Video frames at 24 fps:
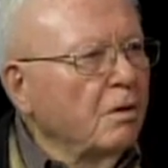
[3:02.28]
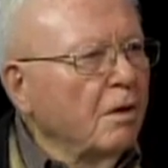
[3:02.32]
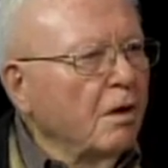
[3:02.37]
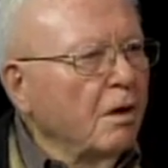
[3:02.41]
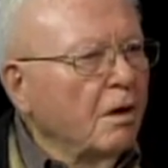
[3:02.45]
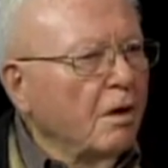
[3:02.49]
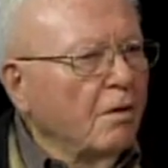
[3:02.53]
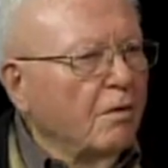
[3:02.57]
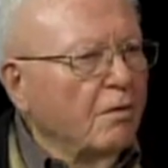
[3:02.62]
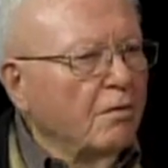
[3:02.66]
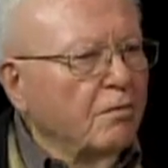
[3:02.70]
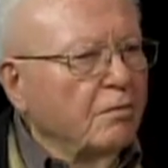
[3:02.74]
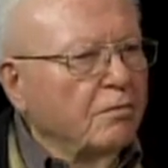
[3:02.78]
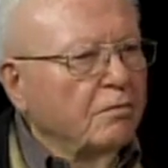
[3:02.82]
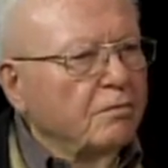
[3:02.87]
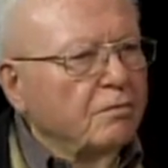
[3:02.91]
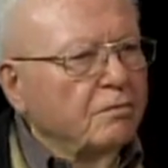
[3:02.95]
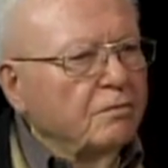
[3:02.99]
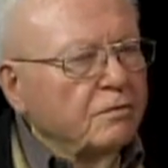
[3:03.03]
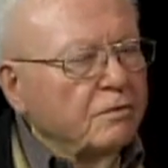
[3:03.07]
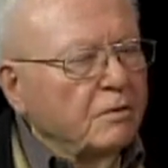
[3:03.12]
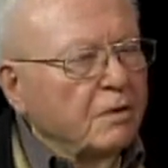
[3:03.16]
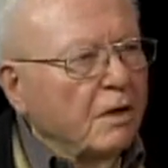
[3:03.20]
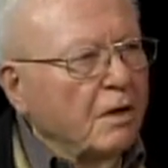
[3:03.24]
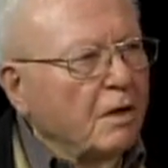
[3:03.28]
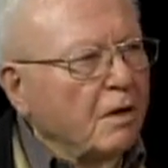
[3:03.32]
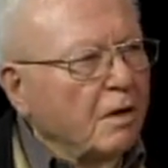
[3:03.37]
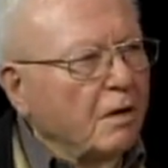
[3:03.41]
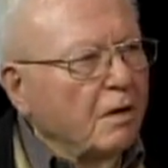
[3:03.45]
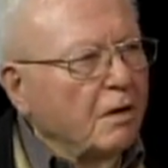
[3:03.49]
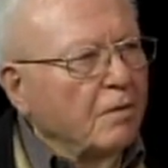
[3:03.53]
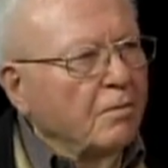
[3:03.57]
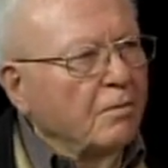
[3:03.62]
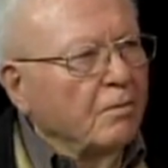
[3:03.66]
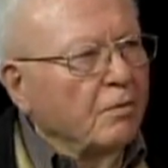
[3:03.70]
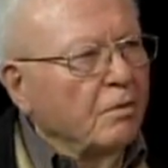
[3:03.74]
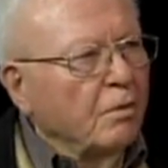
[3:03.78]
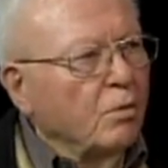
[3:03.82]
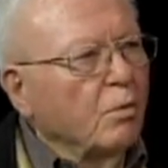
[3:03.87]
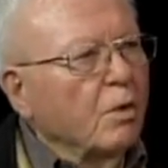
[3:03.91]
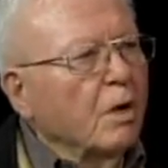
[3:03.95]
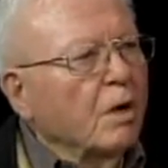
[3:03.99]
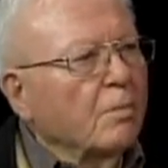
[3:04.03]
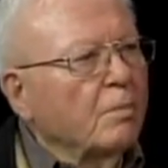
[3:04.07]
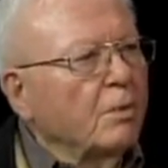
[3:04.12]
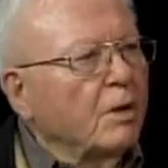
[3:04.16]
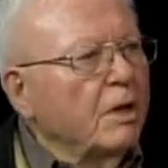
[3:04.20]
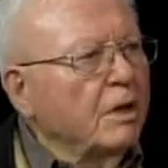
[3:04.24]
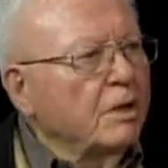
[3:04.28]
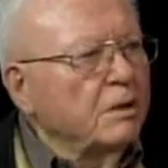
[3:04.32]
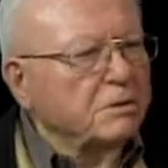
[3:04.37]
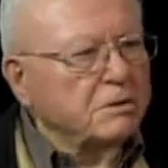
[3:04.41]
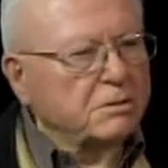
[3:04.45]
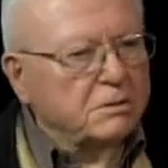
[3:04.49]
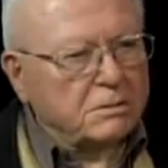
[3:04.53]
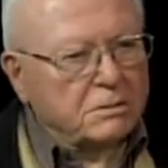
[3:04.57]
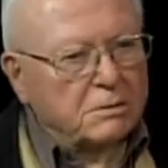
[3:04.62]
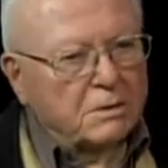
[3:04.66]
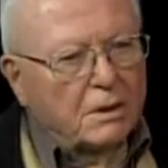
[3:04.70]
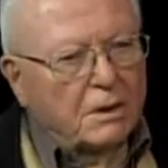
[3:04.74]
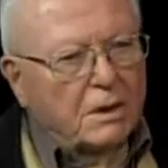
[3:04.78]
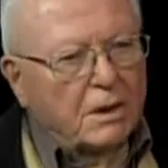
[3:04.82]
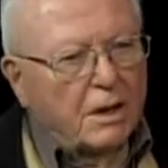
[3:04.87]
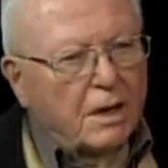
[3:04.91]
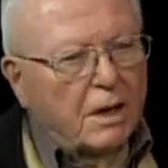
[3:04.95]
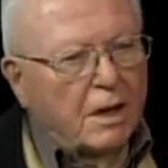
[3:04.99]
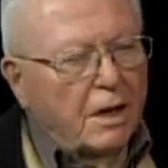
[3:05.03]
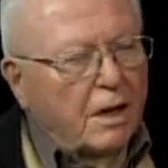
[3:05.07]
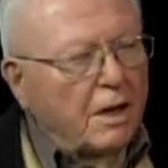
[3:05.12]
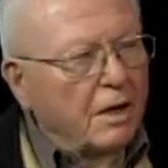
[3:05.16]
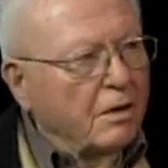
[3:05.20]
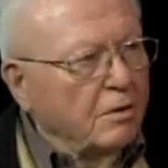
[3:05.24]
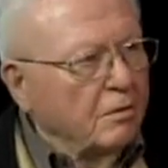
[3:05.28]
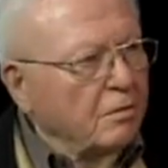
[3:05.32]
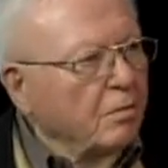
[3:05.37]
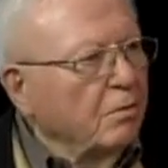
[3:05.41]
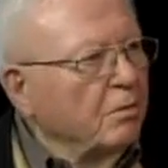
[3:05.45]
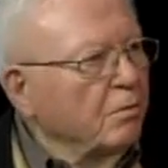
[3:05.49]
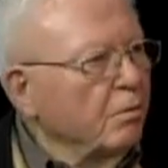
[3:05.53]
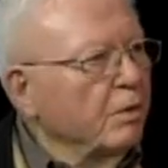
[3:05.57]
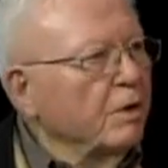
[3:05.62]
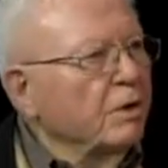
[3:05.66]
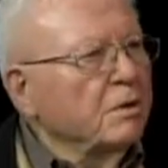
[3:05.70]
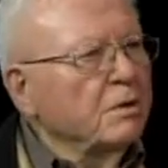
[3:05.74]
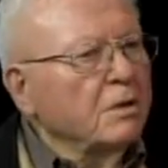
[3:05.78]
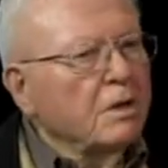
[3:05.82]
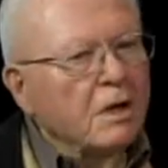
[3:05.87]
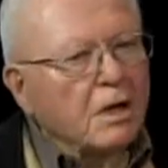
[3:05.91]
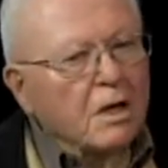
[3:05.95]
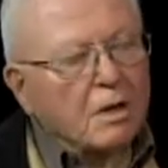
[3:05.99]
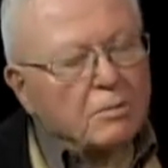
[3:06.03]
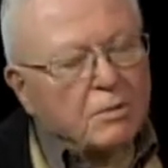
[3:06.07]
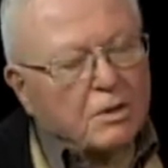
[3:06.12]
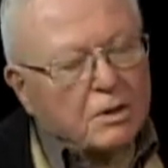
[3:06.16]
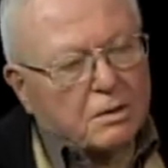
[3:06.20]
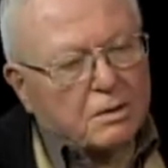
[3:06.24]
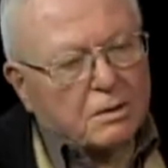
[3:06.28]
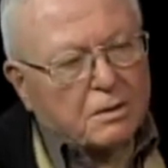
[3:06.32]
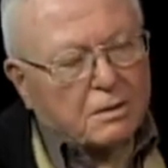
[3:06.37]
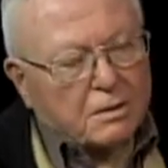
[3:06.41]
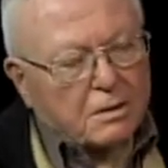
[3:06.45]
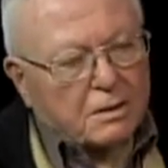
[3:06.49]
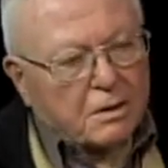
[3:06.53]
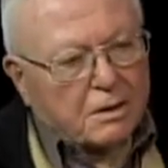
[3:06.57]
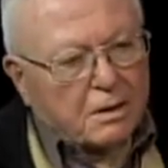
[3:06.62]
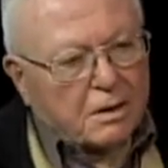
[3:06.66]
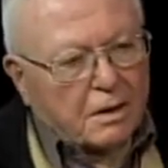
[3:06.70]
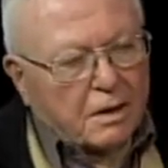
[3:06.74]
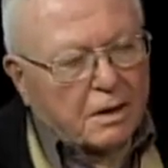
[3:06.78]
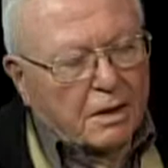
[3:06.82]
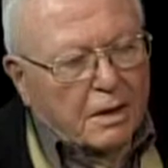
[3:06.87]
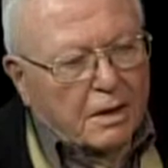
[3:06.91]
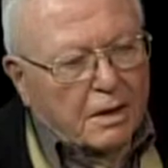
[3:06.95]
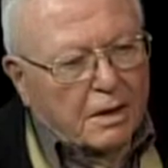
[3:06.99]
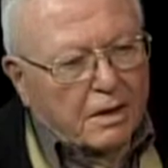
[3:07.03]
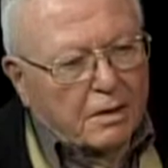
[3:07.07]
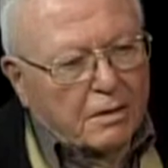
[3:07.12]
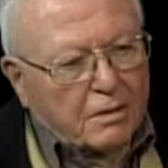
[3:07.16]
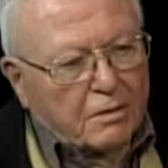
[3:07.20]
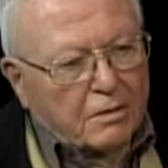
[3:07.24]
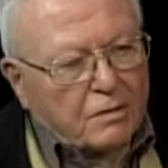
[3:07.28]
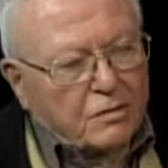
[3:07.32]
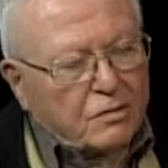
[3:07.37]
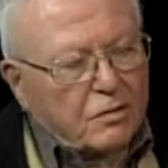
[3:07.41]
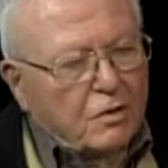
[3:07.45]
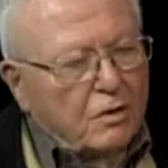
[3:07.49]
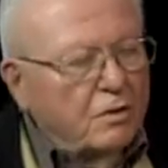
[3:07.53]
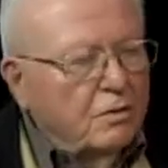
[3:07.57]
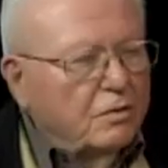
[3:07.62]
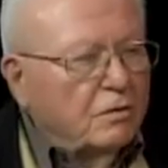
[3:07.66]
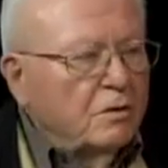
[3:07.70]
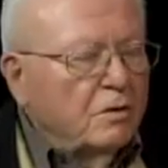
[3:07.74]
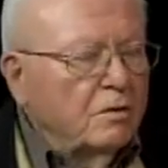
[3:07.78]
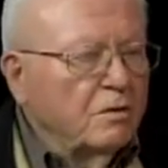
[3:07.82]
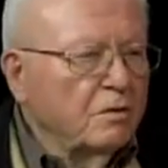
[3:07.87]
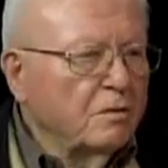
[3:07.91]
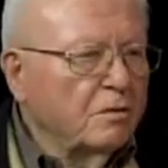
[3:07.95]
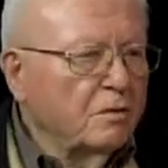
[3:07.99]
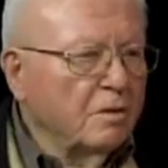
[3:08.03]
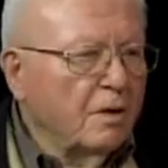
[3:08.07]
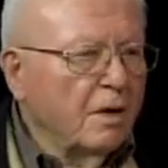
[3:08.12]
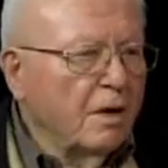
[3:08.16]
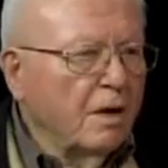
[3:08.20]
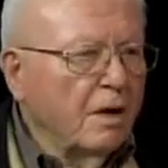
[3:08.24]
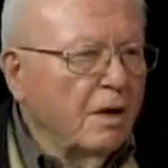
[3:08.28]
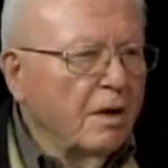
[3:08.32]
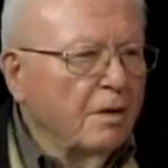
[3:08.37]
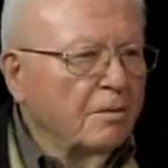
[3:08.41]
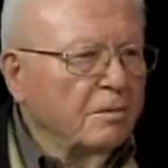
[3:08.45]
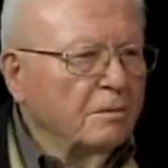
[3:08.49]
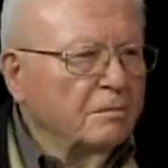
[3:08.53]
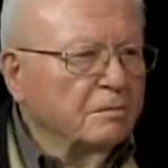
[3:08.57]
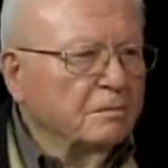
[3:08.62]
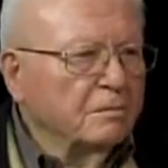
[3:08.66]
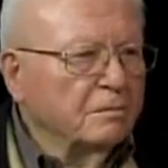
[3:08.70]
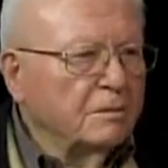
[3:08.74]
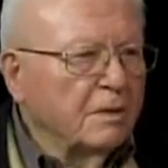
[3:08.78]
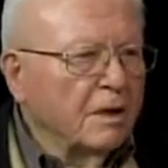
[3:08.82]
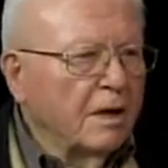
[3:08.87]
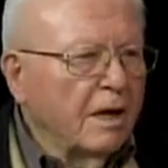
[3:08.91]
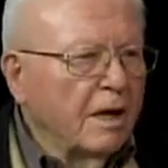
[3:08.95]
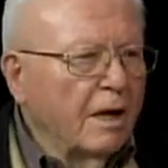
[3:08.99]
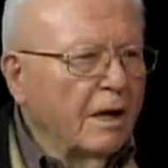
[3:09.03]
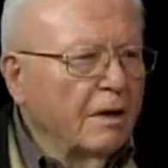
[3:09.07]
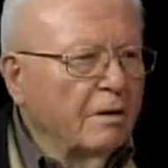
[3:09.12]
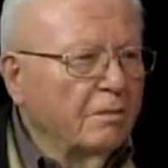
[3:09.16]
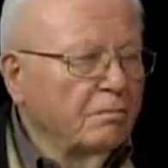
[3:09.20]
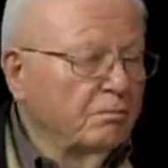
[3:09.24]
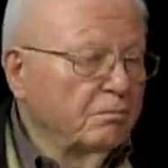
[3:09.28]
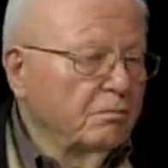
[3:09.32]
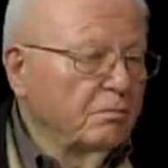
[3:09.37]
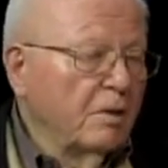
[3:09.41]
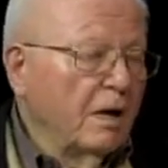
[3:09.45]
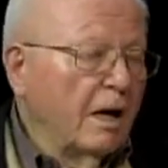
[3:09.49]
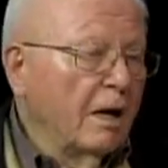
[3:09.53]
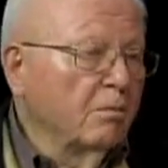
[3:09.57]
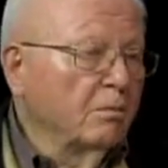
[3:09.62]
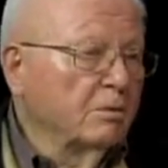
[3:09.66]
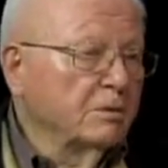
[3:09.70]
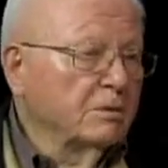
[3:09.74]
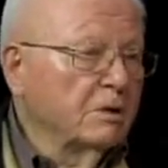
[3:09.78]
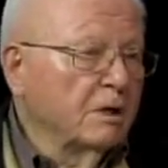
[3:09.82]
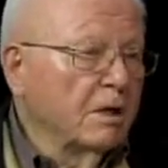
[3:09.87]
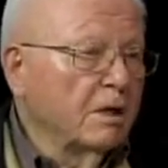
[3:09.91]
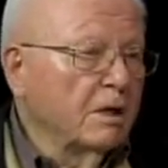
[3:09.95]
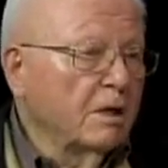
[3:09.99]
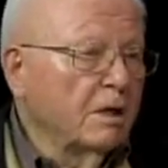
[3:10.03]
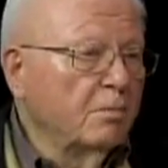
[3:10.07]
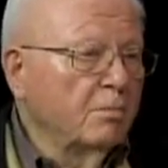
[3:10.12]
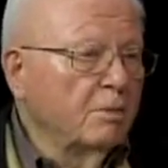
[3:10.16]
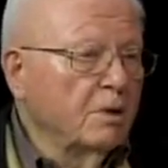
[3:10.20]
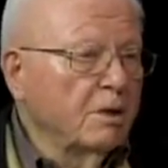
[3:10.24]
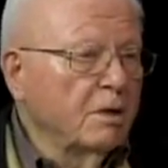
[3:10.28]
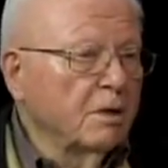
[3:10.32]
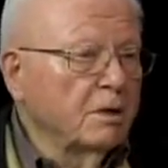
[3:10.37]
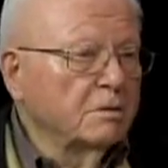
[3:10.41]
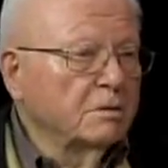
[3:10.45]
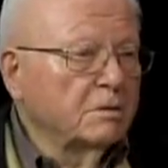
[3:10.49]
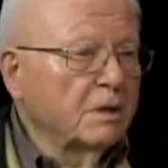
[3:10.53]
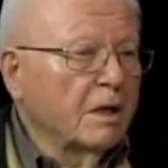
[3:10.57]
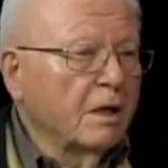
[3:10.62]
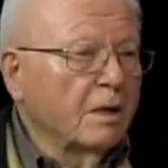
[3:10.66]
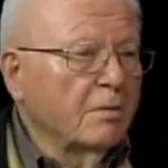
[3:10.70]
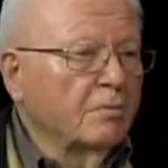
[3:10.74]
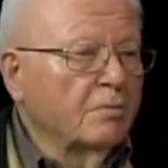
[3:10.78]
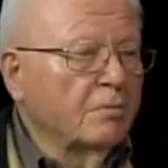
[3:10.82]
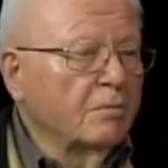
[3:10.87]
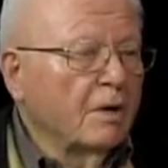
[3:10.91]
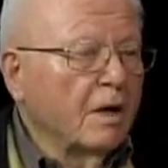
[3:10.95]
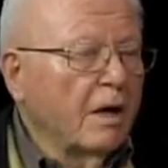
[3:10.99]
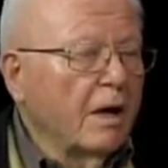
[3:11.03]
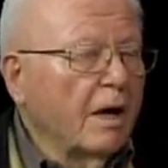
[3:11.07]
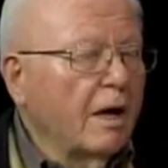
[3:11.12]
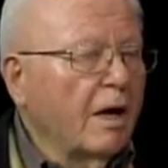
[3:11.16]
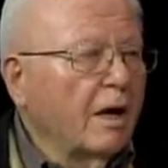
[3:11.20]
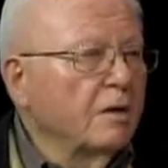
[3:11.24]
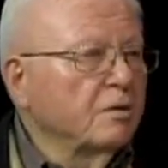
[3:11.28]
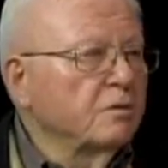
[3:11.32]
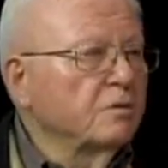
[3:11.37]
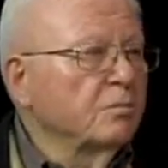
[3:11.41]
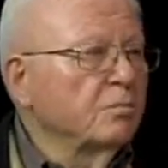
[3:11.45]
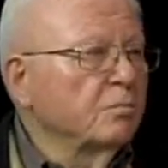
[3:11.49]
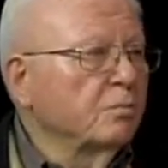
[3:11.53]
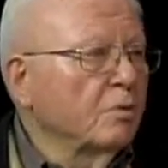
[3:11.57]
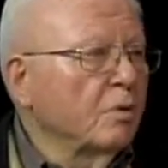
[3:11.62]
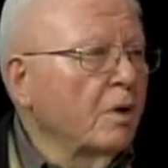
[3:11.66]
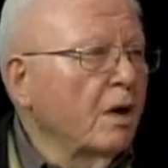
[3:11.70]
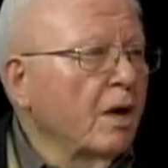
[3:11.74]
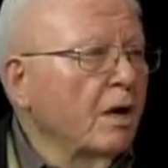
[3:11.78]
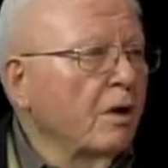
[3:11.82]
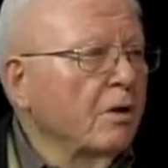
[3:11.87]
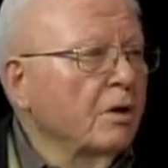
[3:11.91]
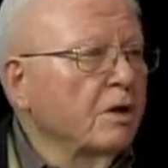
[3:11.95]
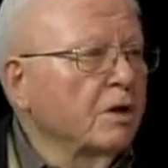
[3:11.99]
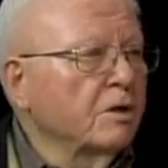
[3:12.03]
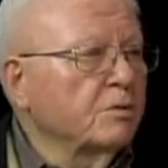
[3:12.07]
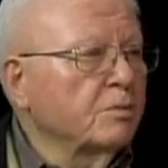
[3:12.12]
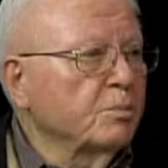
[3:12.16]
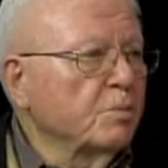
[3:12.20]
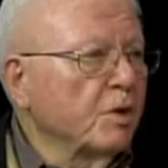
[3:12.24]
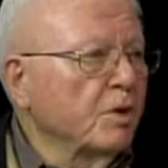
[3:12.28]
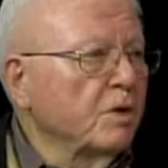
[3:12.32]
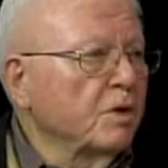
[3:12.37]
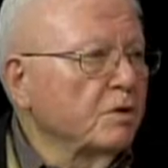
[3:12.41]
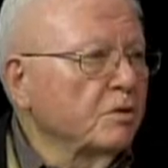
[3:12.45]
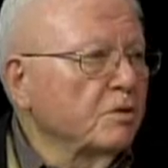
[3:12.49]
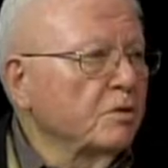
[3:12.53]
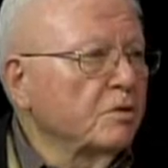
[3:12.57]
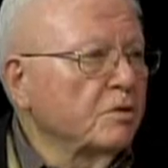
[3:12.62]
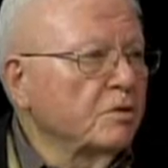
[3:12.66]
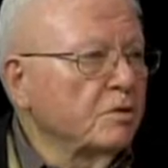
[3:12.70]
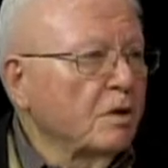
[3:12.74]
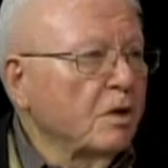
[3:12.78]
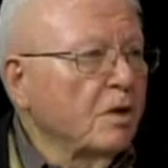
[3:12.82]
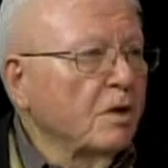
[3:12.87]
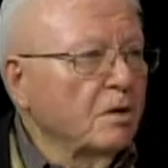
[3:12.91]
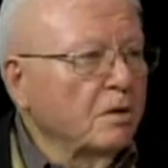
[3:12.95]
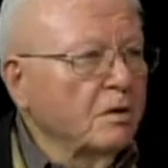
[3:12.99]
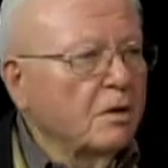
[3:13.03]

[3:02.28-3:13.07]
of uh, the workplace and retirement in this instance, um, I I was lucky because I I had some prior experiences in